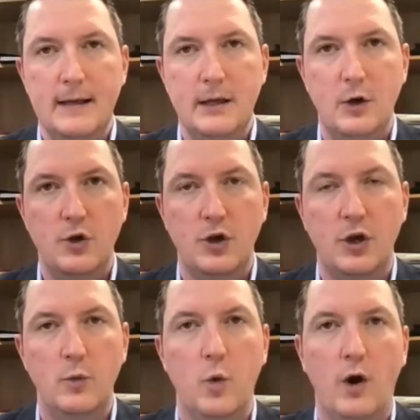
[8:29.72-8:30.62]
you
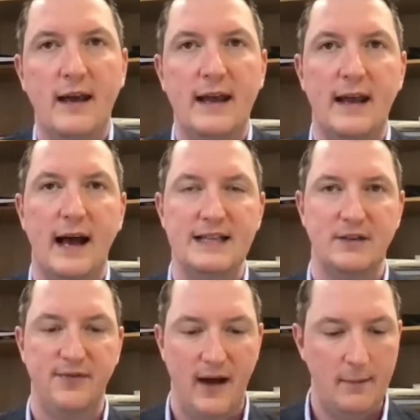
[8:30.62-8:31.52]
can worry as a
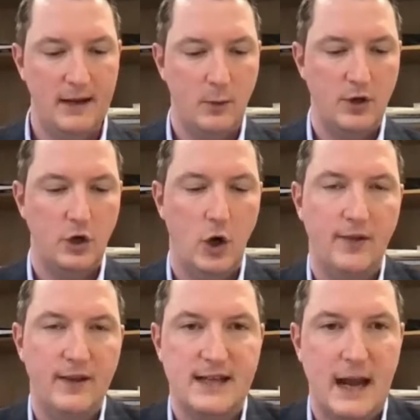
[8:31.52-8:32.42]
family when you're
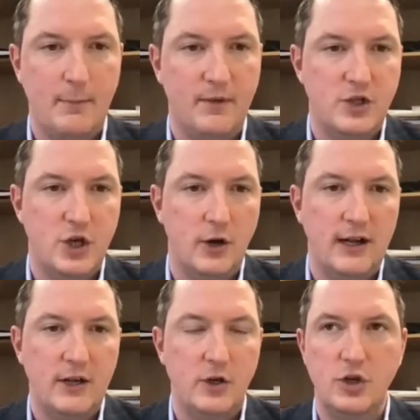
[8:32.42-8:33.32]
on this type of a
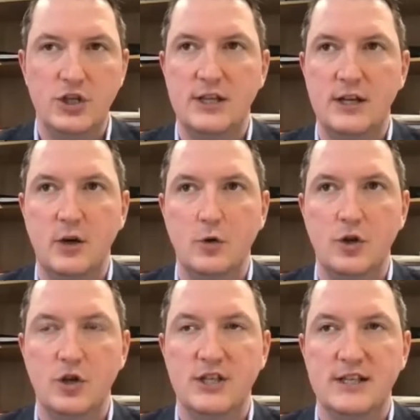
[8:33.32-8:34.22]
journey. Do
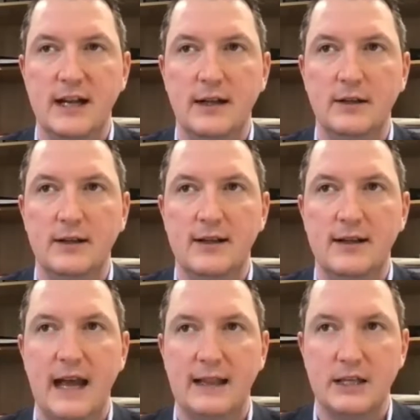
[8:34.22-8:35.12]
you still
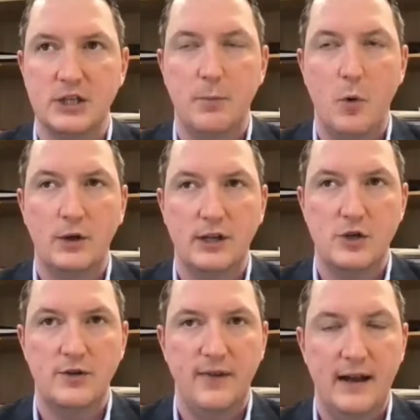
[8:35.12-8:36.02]
get the support that
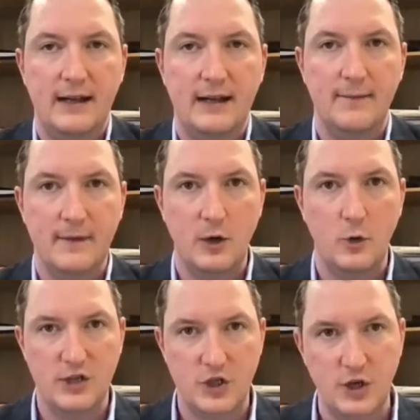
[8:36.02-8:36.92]
you feel,
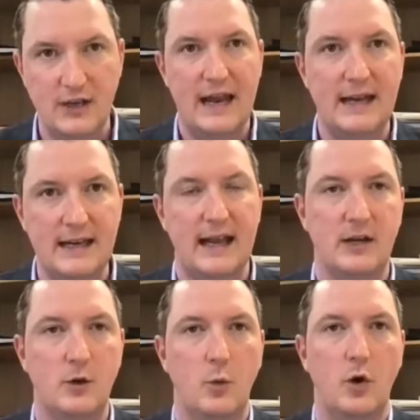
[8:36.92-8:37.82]
that you need to
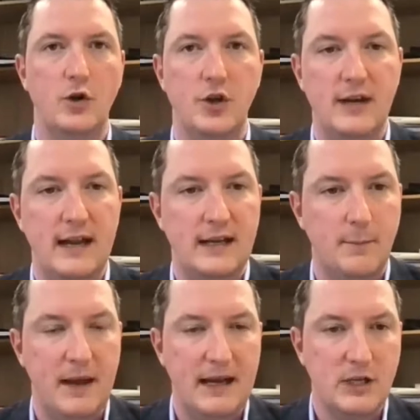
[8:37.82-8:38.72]
get to where you need to
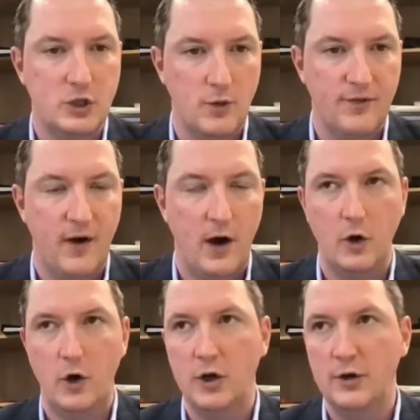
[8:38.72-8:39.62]
be so far
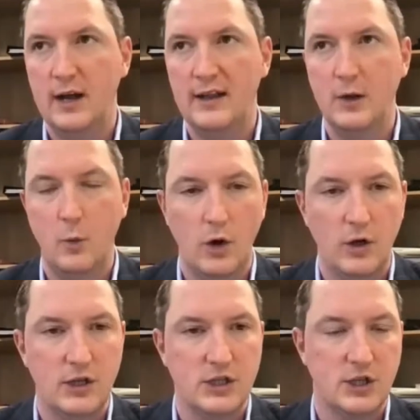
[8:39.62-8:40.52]
on? And the
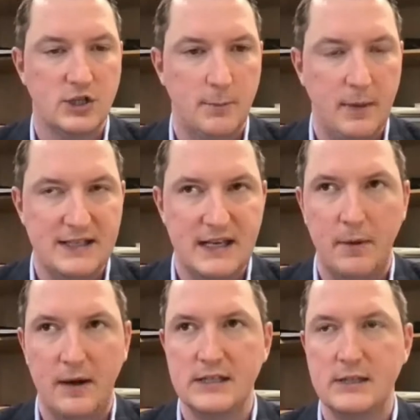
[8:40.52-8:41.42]
world is such a busy
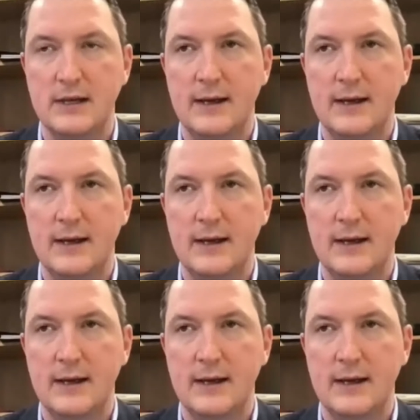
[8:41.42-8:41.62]
place.